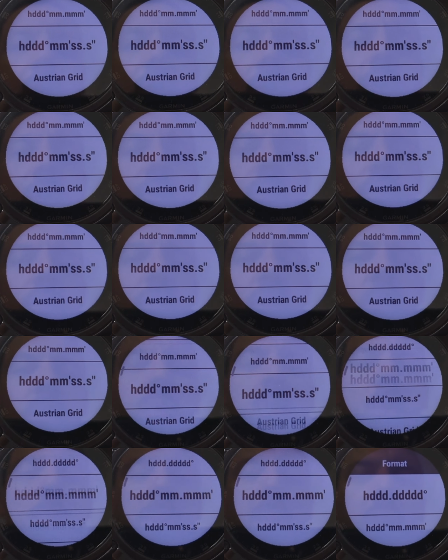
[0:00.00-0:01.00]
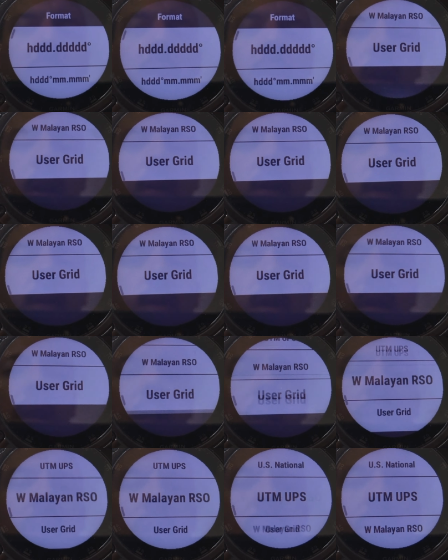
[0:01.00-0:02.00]
you need to have selected. But
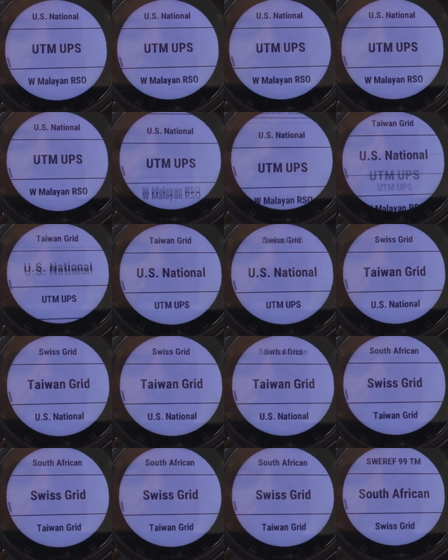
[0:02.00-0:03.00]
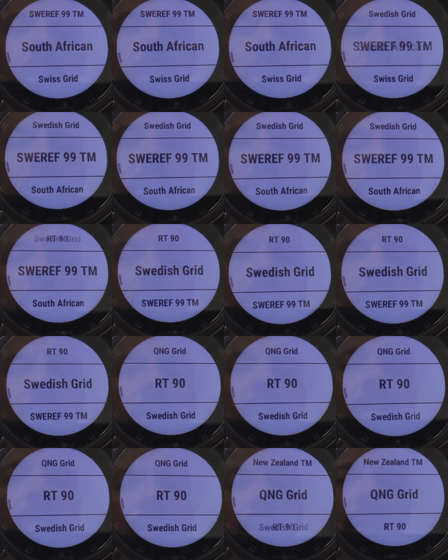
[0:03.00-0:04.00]
if you get your
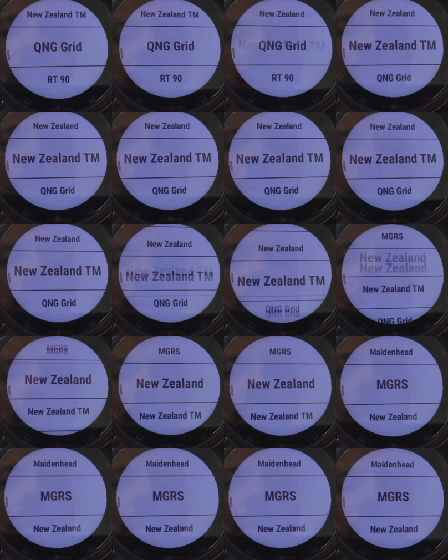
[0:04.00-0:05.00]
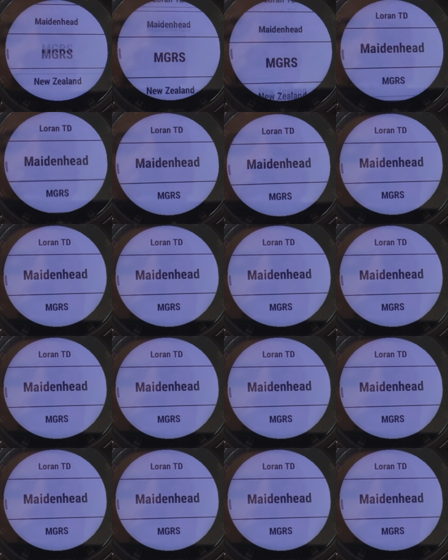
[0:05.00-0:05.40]
coordinates from somewhere else,